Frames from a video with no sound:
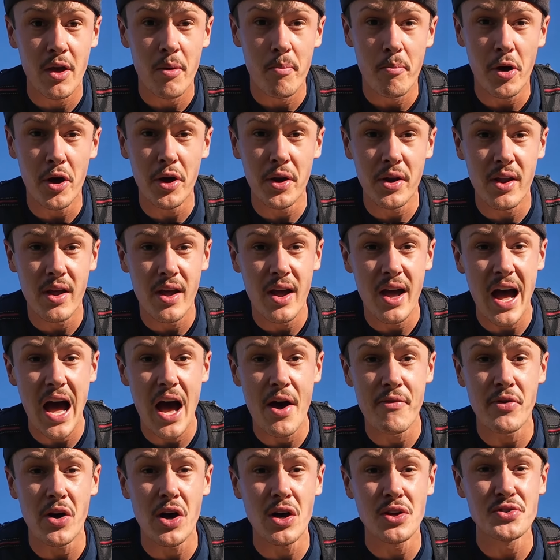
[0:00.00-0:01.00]
But
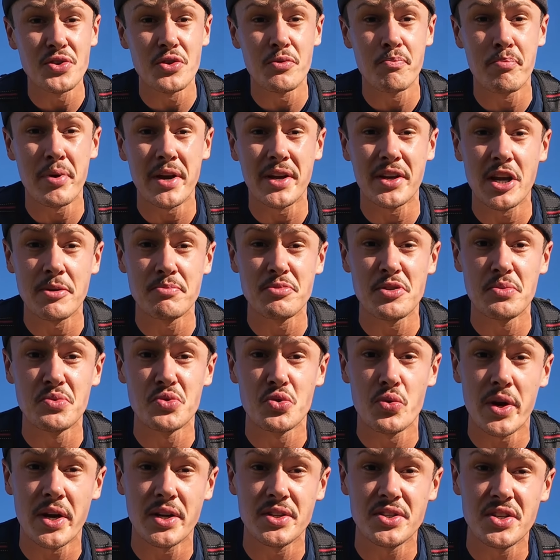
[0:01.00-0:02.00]
I've also picked up some
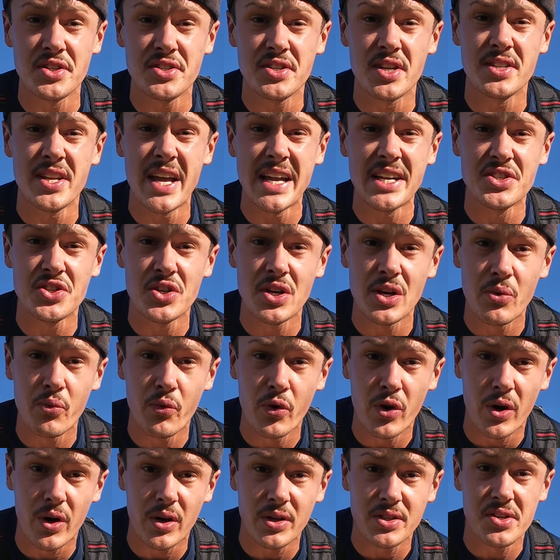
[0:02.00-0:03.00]
strategies that actually
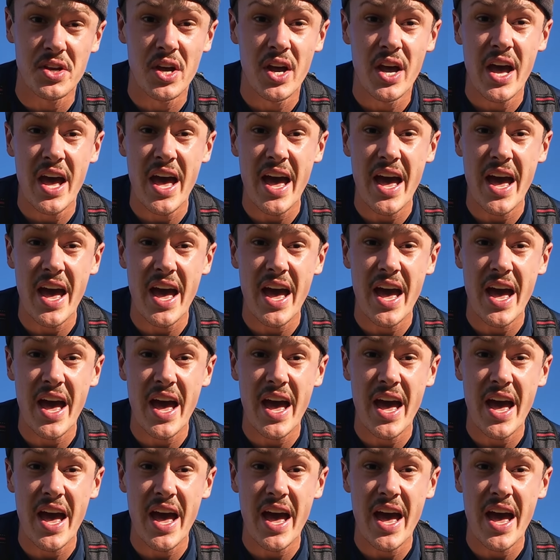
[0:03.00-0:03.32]
worked